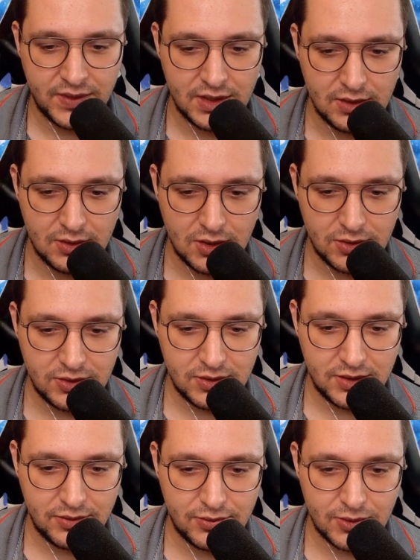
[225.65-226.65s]
You go to
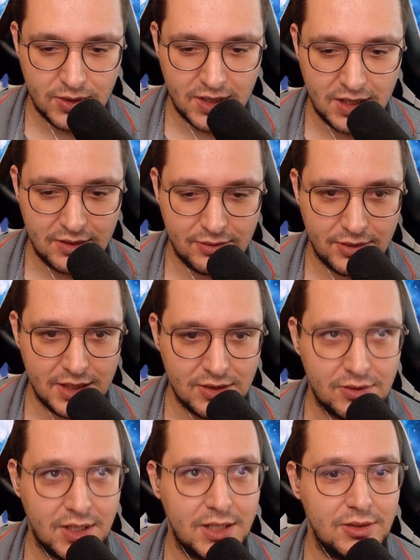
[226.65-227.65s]
the 4K Video
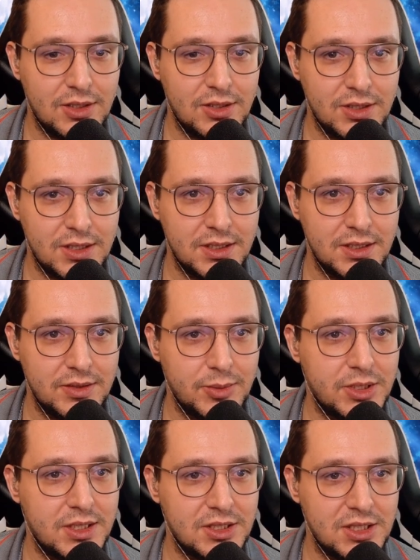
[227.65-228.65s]
Downloader, which
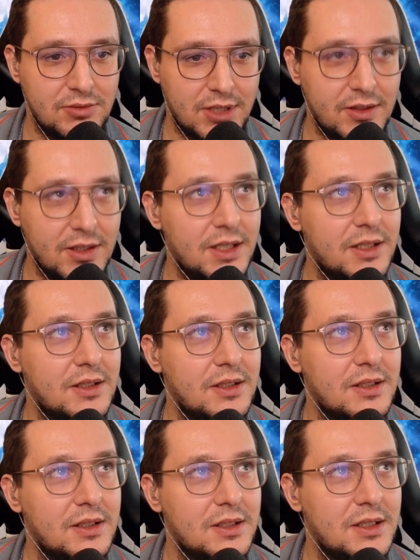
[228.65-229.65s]
you can see right here,
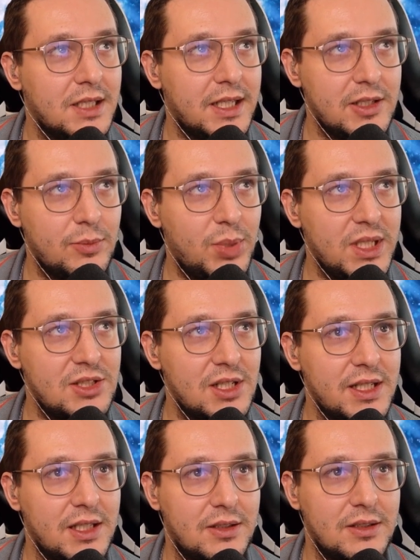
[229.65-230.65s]
and you paste
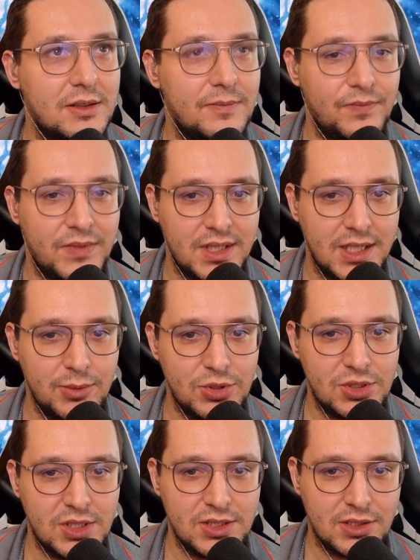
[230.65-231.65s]
link. It will
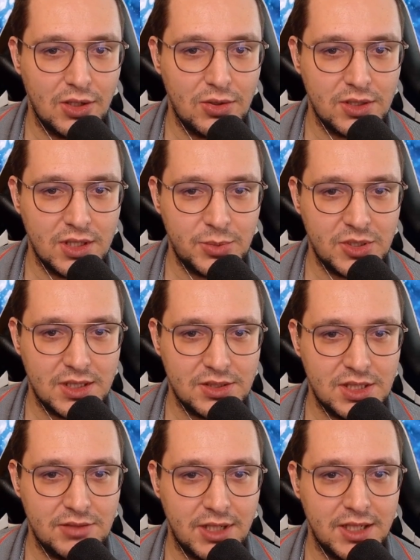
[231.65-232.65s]
start loading up, you can
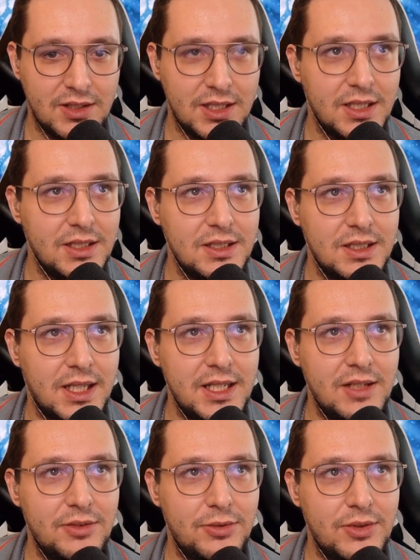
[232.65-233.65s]
see right here. And
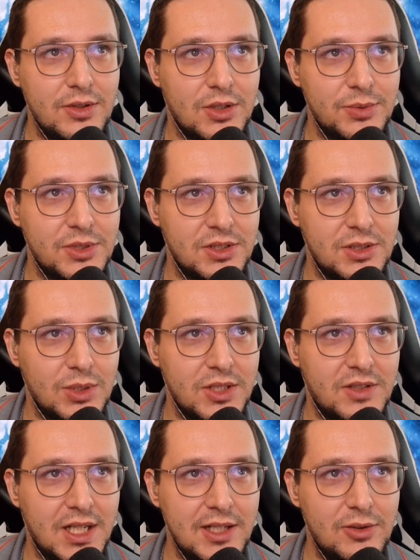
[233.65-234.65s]
here you have a few options. You want
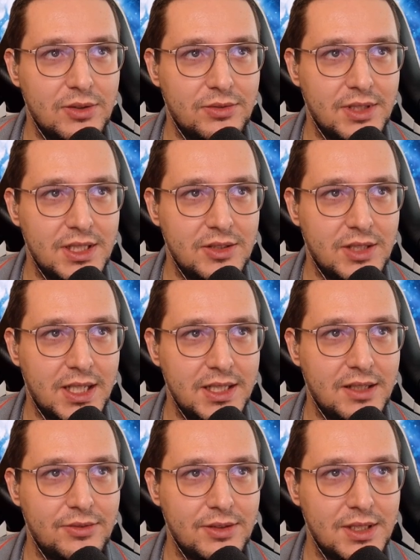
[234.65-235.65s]
to download the video high
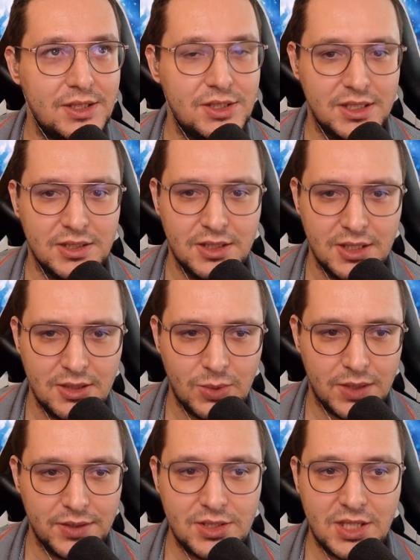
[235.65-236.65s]
definition.
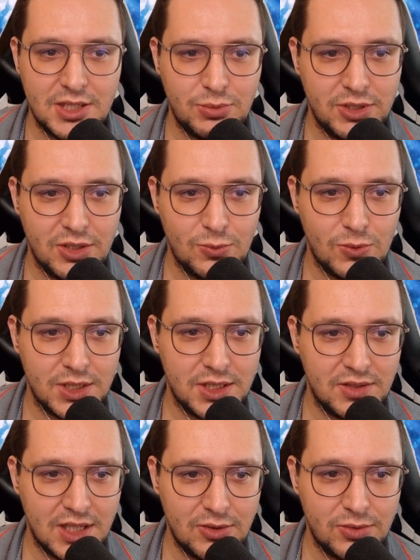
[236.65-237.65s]
Well, in this case, we don't want to
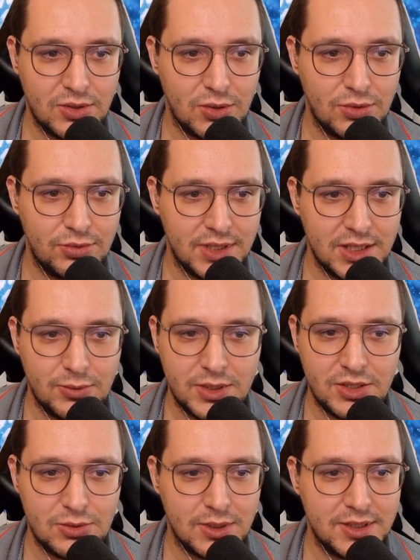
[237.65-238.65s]
download the whole video. We
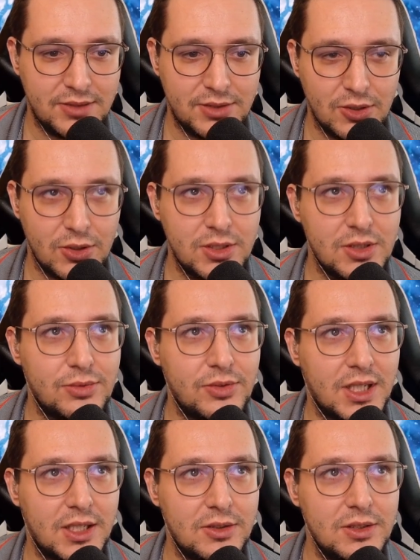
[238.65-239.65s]
just want to have the audio
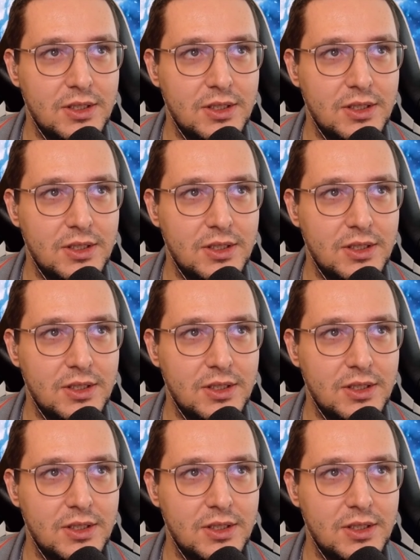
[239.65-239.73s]
file.